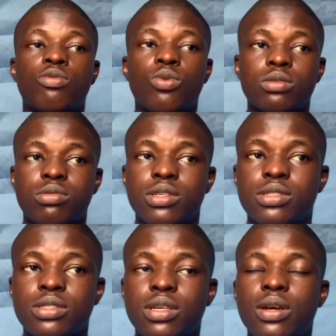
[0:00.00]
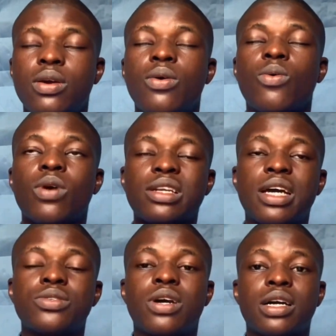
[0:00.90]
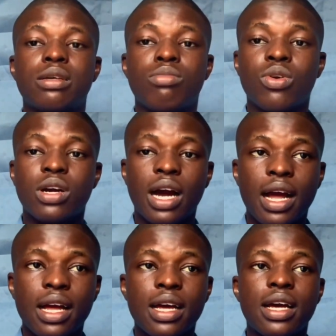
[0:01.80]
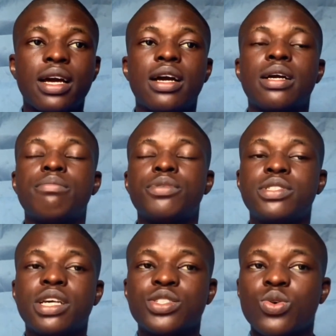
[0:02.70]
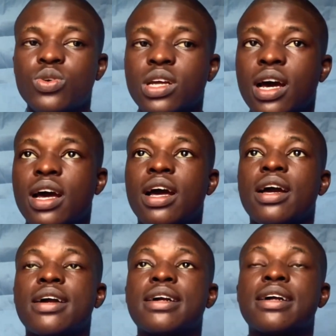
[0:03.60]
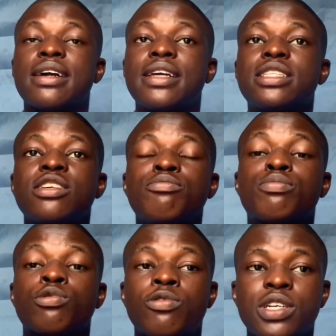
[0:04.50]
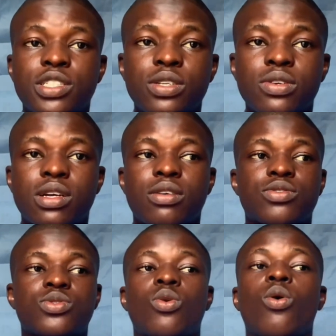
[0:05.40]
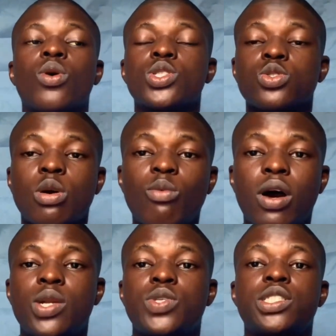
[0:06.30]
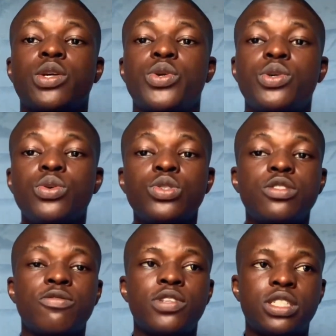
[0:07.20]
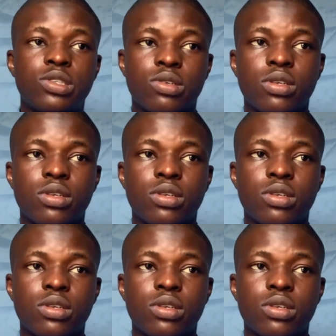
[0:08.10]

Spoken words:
WordPress. Whether you are a blogger, business owner, creative professionals, or someone with a huge vision,